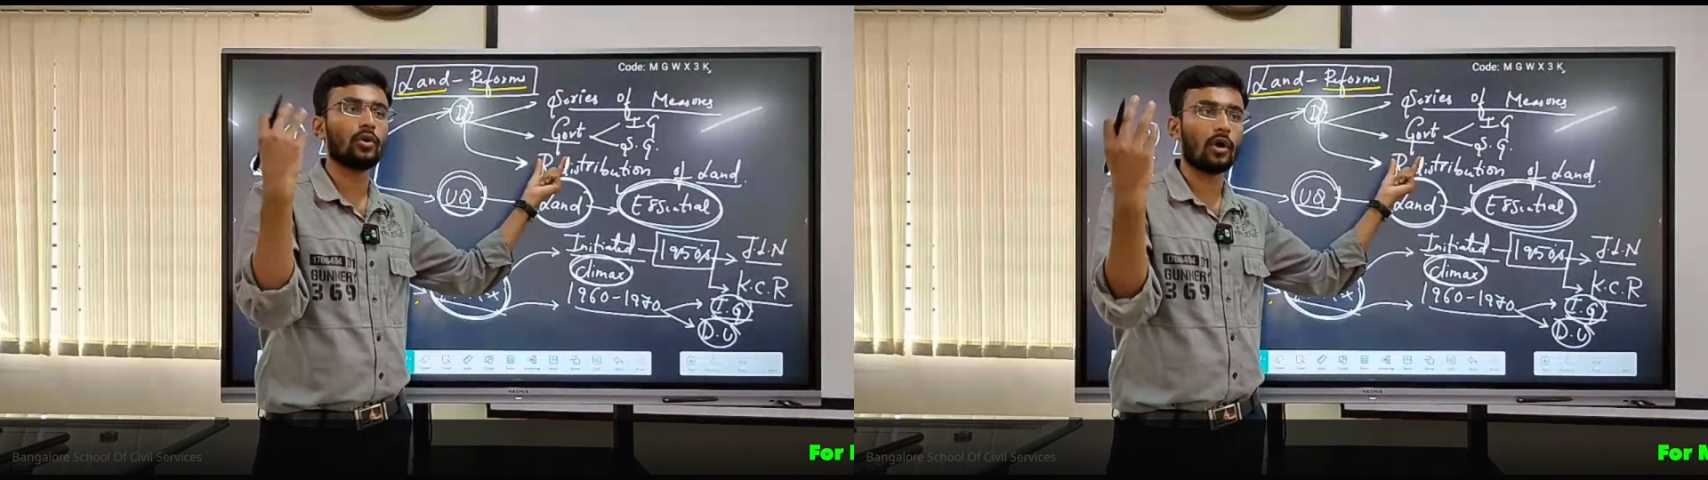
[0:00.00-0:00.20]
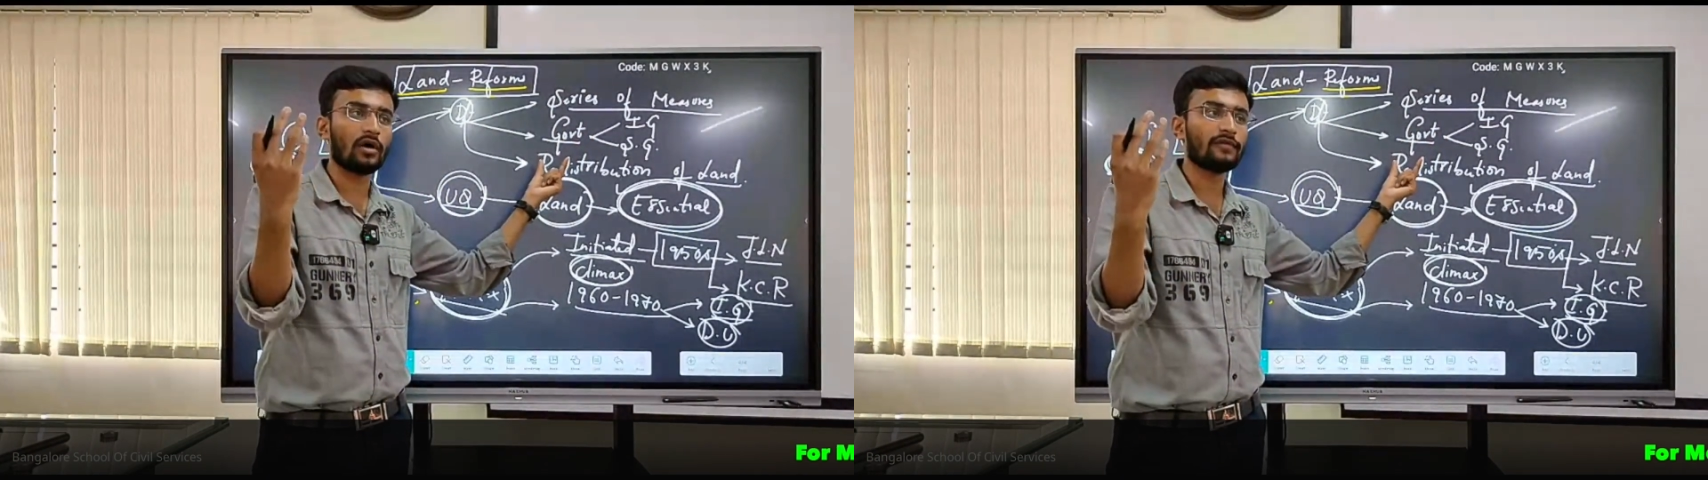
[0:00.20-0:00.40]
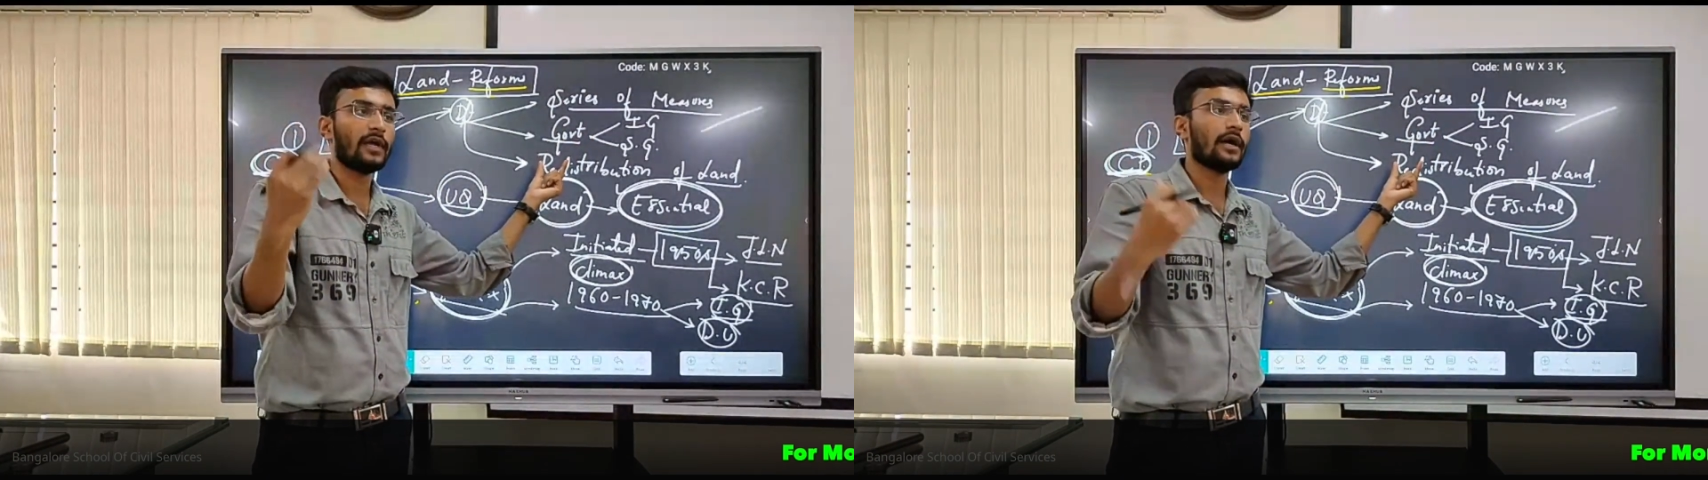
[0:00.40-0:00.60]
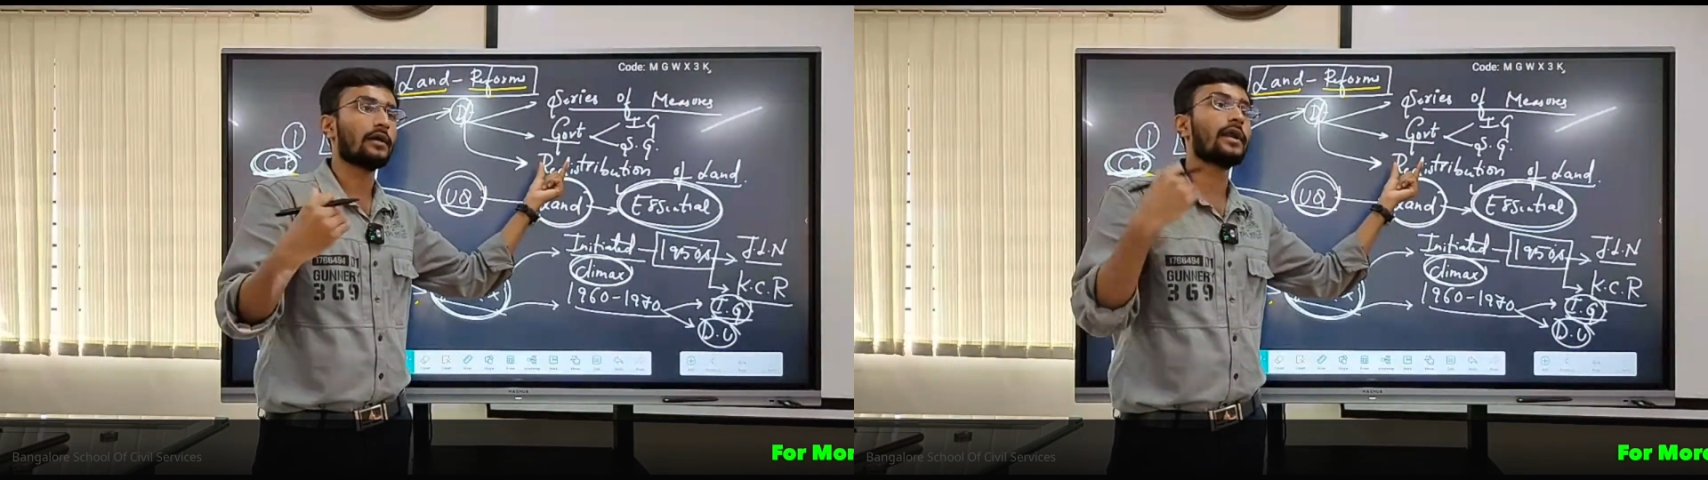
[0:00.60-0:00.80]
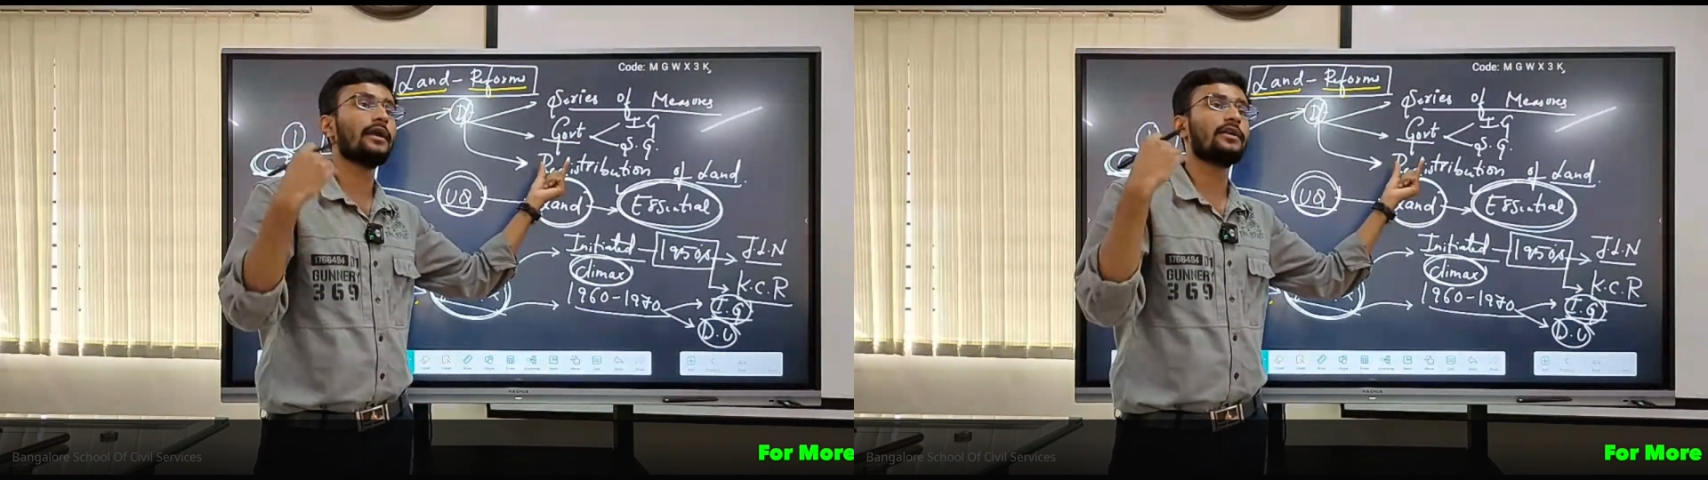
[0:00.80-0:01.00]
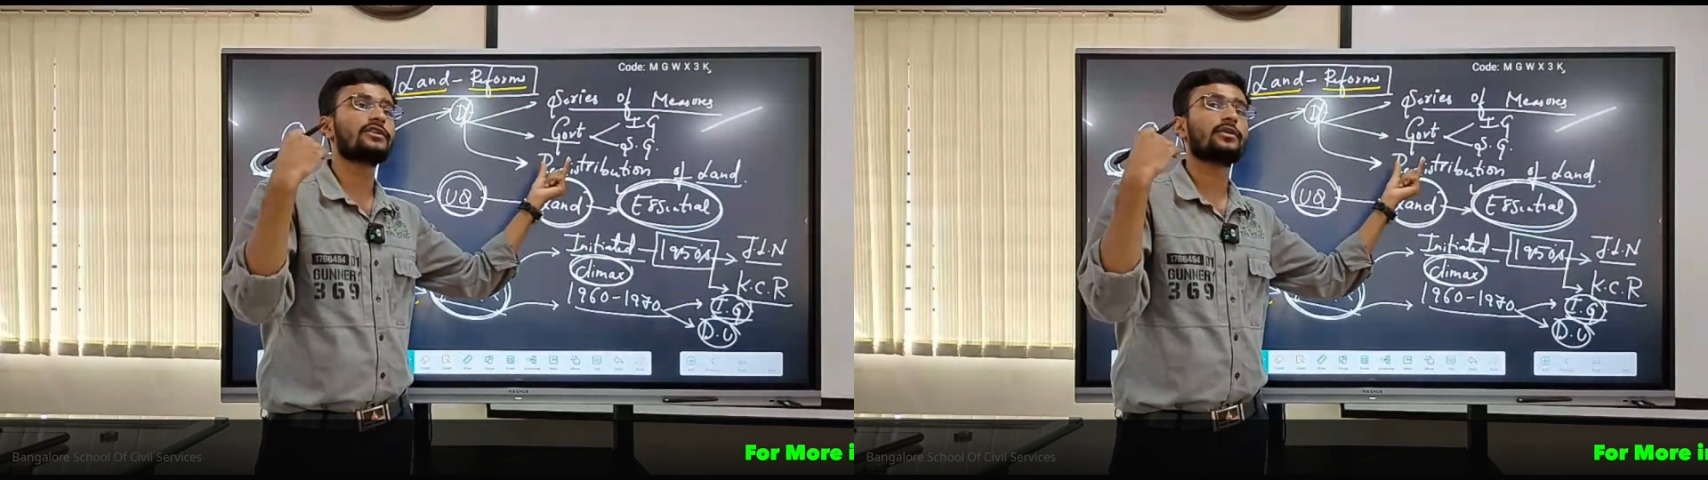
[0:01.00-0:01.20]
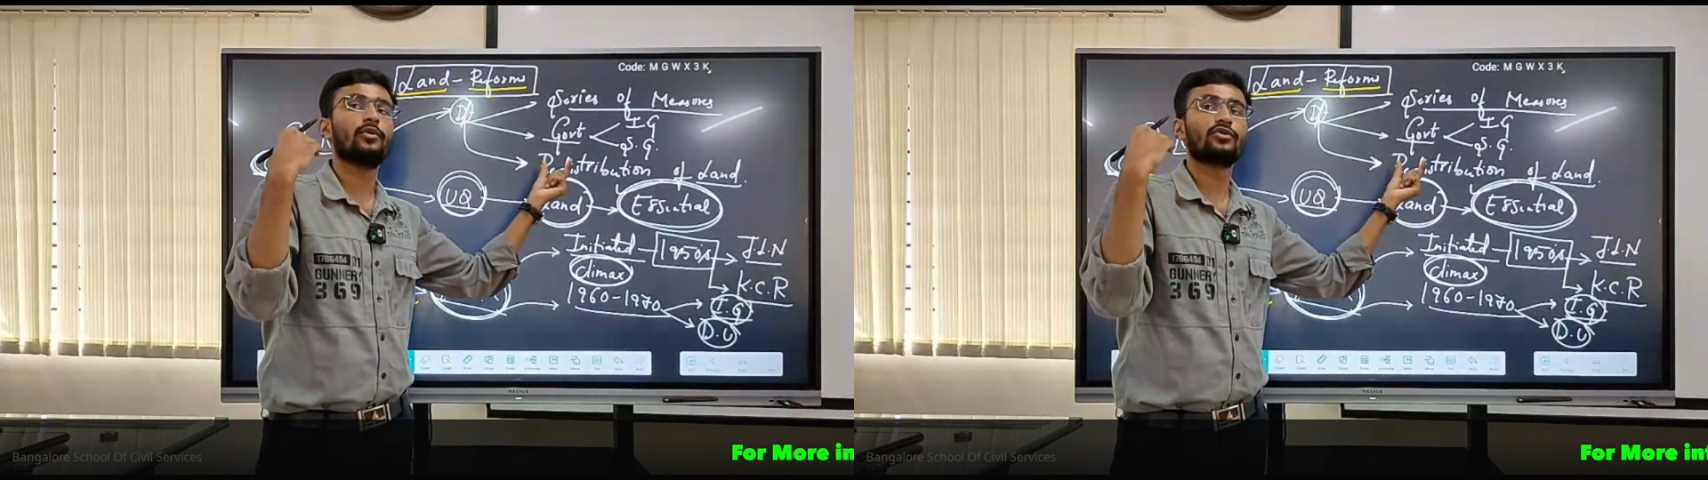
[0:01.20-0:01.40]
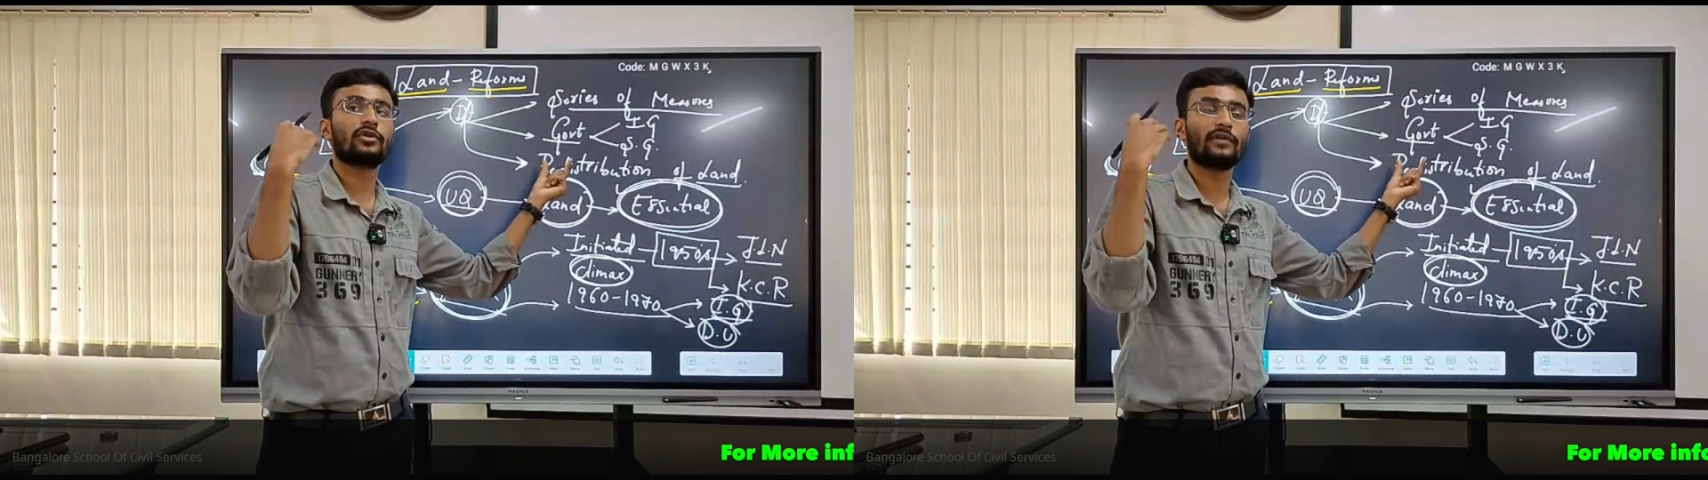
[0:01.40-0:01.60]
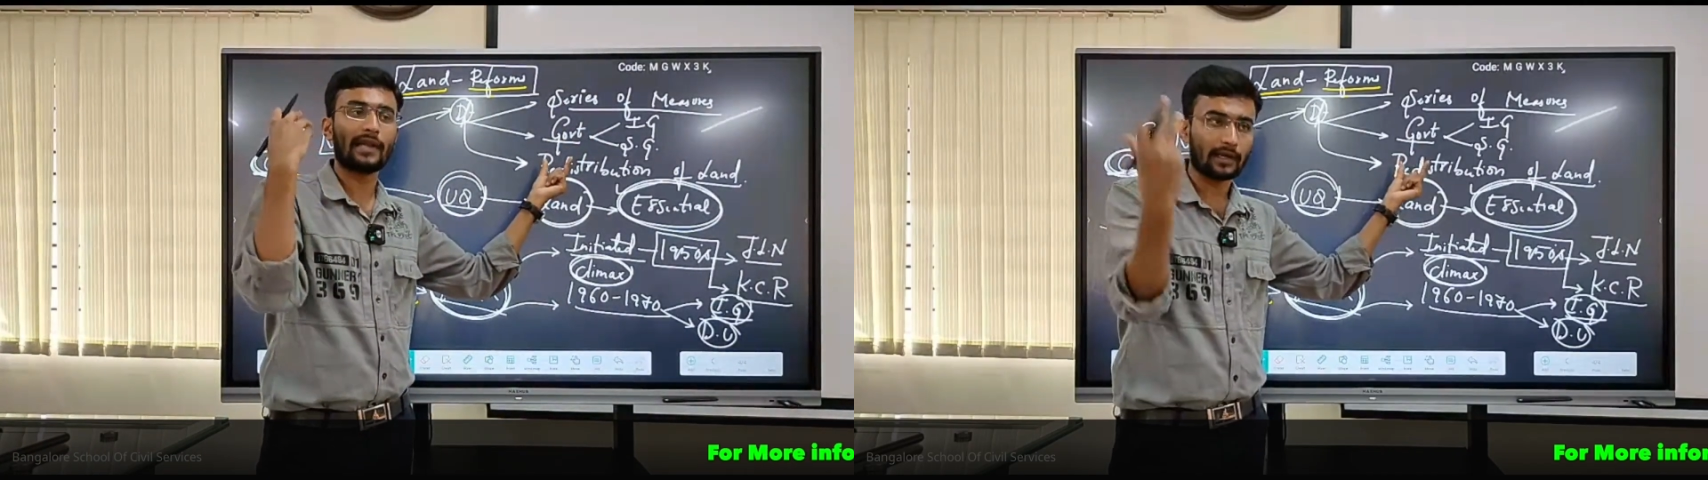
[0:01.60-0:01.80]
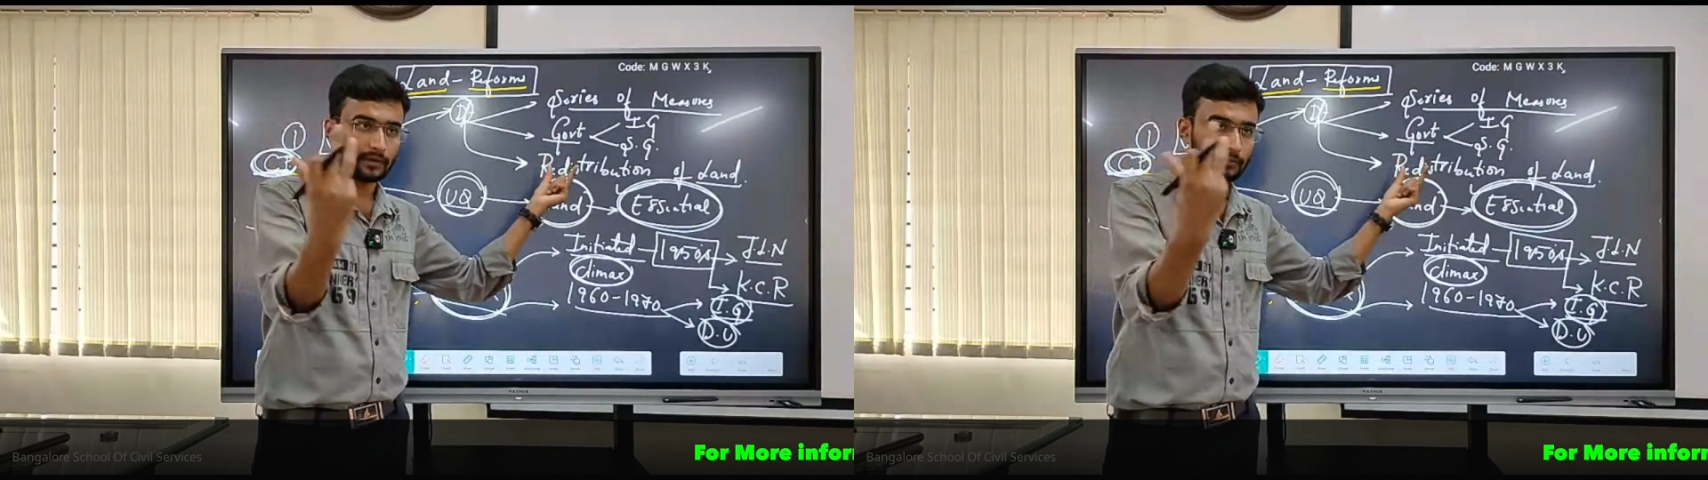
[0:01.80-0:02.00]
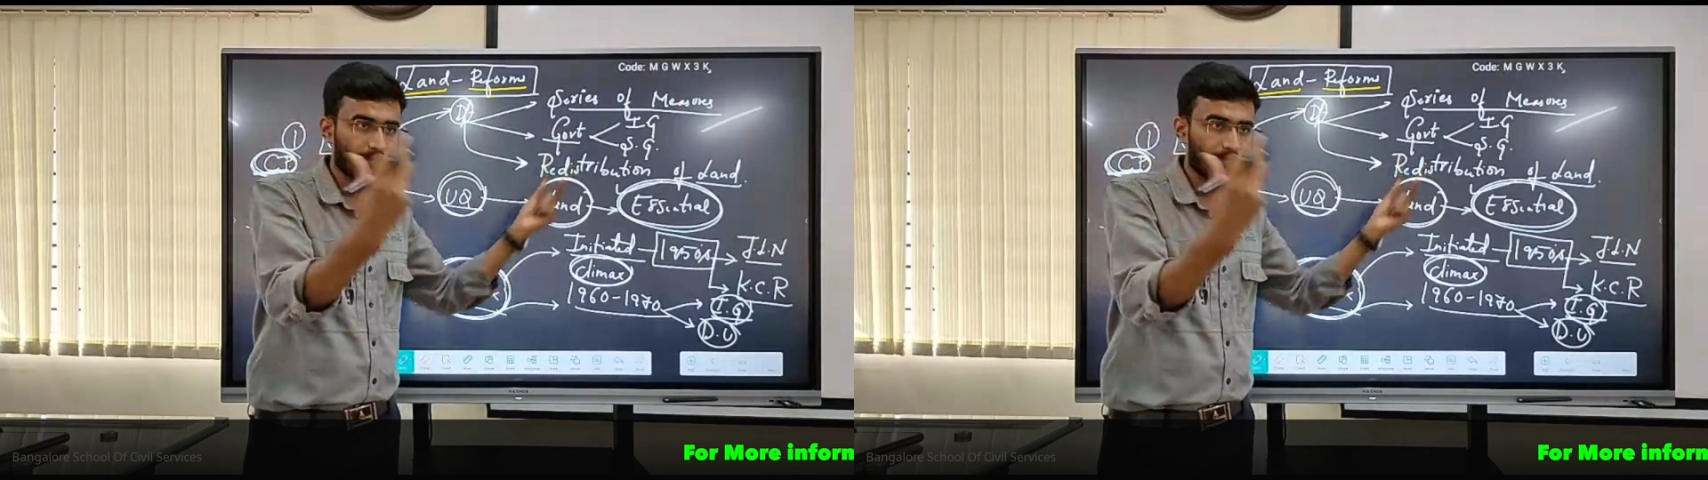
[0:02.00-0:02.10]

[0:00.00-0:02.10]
of redistribution of the land.